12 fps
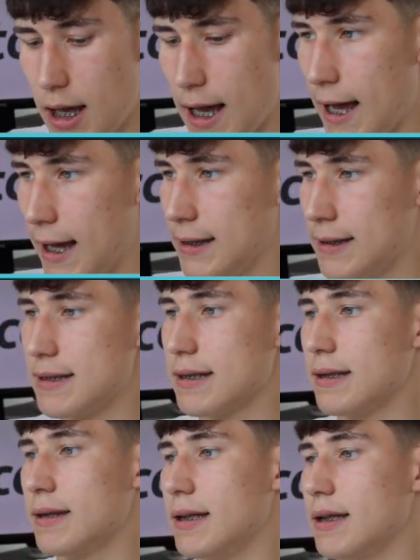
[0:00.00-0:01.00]
and
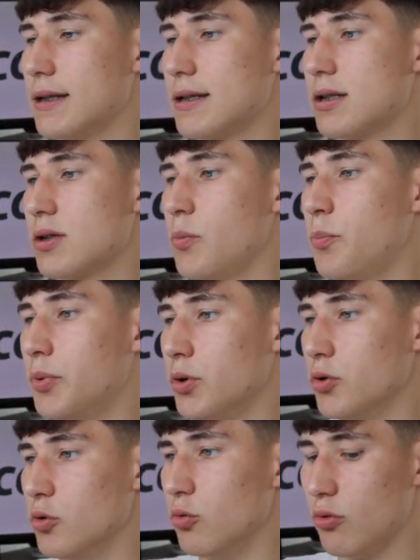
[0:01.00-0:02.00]
this
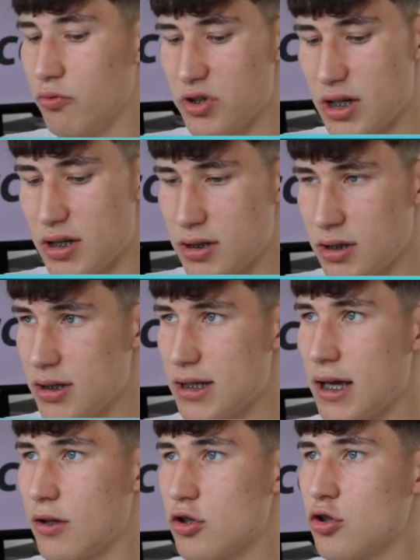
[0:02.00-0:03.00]
blue resistance
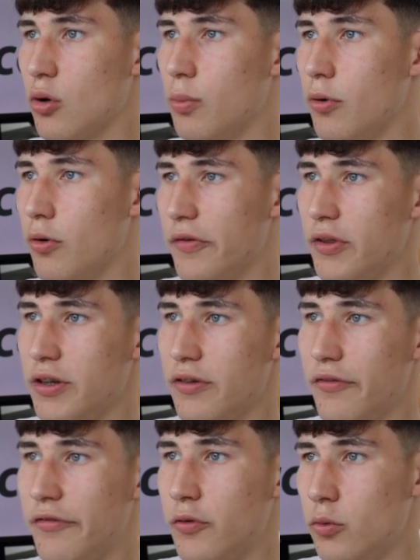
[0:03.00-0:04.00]
at the top of the
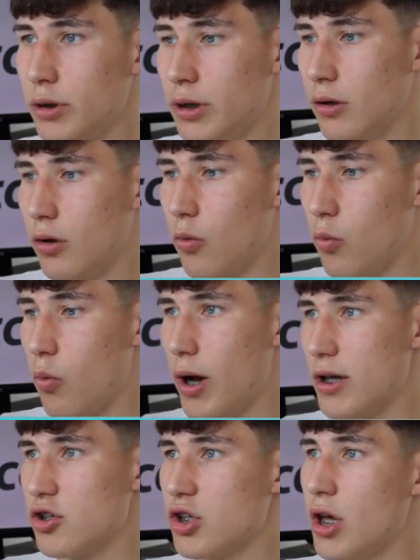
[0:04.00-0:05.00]
falling
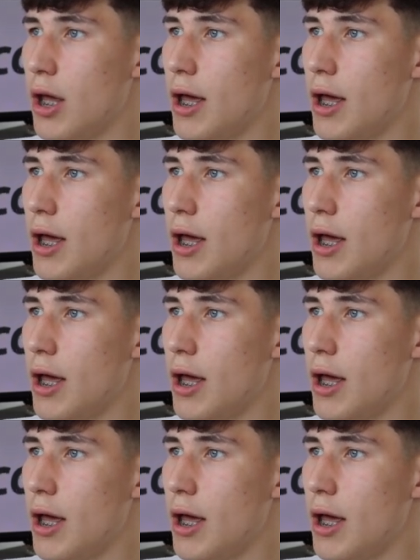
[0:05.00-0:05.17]
wedge.